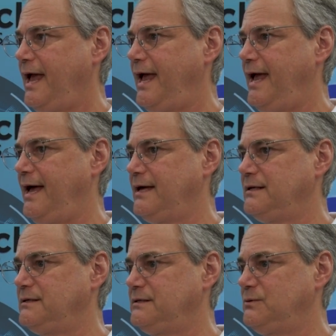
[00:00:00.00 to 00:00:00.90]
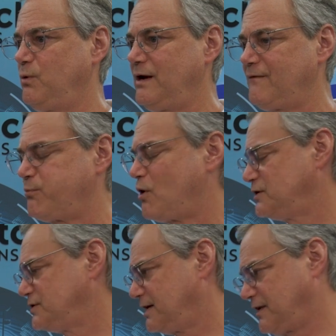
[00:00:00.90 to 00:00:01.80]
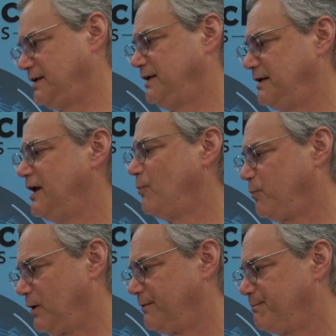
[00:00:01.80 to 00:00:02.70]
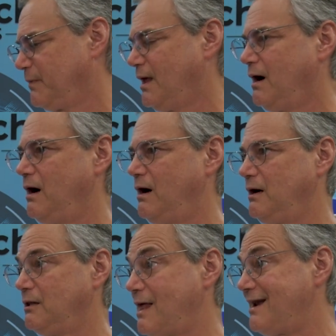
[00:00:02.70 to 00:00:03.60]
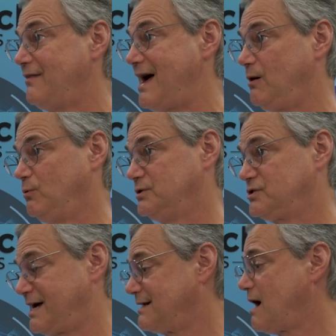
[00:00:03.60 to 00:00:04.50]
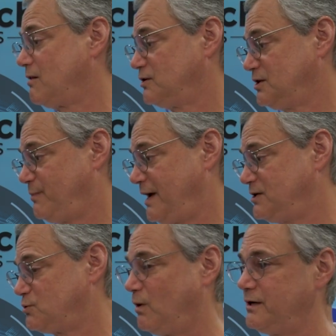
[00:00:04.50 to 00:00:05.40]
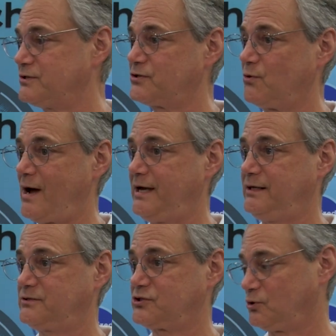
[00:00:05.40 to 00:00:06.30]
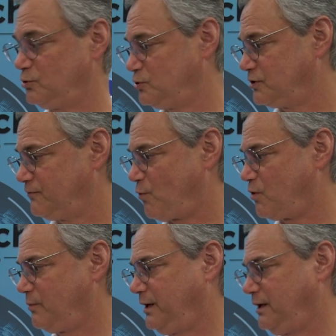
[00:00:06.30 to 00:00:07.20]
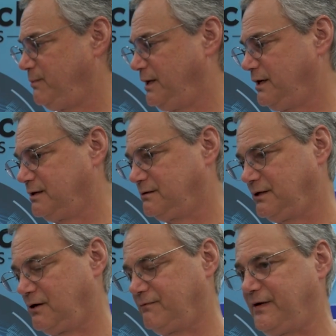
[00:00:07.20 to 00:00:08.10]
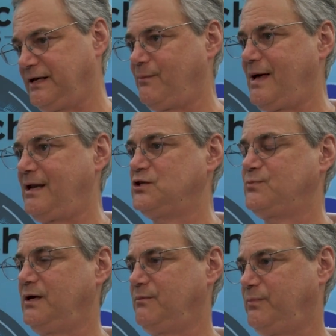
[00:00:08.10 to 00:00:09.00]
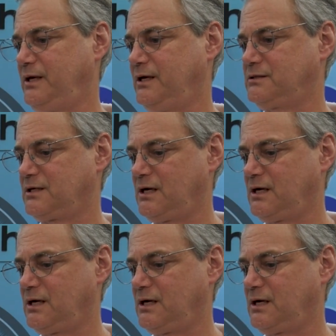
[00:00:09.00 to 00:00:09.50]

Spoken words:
and whatever project they needed help with. A lot of that was technology based. What is the right solution for me, be it vending management, be it